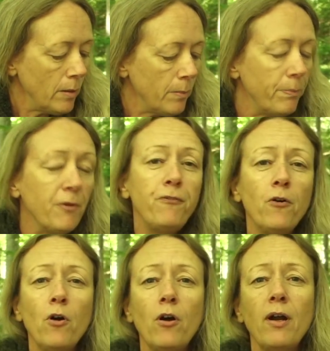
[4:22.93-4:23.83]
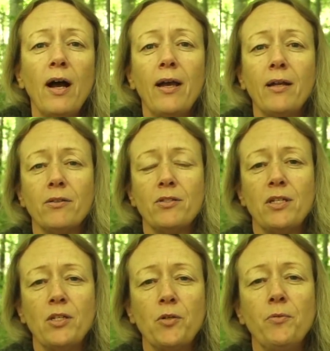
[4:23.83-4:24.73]
Before I
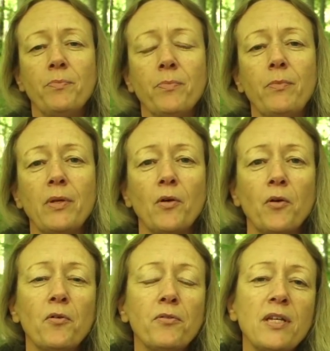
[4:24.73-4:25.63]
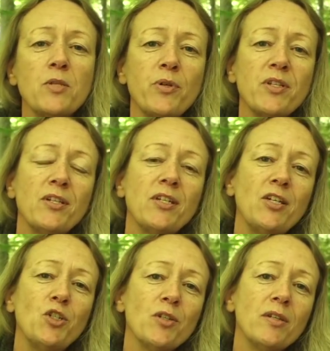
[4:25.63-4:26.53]
continue with all these
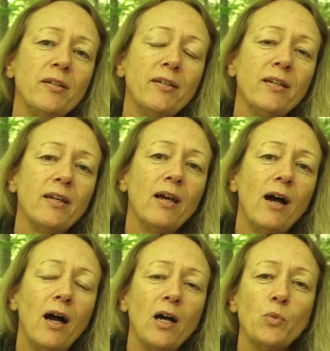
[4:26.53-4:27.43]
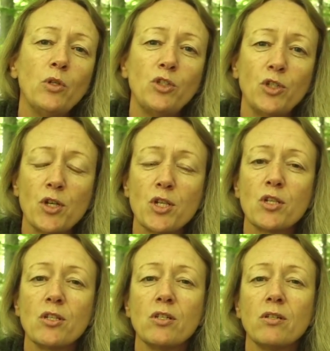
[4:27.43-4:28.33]
presentations, I will
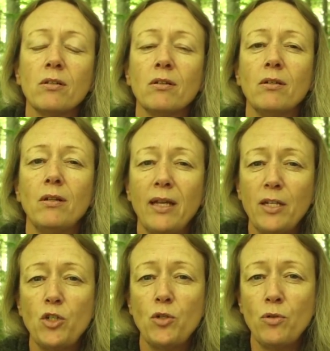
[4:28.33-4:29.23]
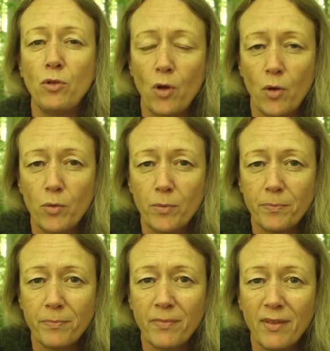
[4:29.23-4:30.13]
just let you know
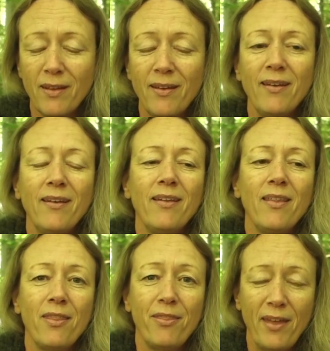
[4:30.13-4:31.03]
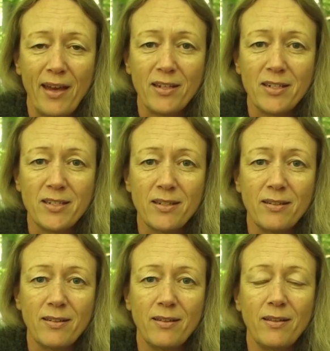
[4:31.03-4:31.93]
that
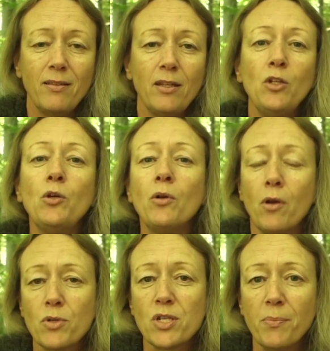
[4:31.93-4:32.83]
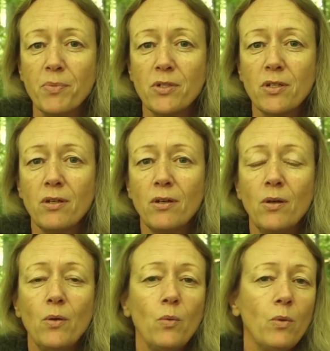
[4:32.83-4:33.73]
the new concept
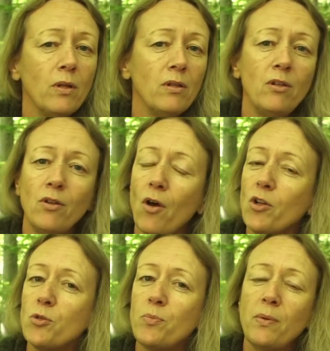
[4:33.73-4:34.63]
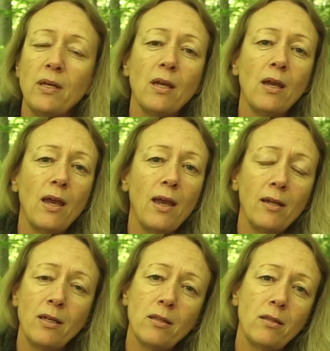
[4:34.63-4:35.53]
will not be
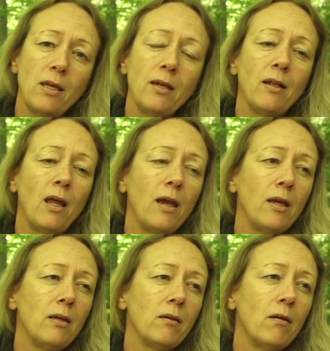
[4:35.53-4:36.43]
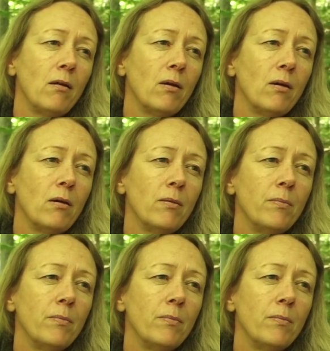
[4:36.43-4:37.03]
anything like a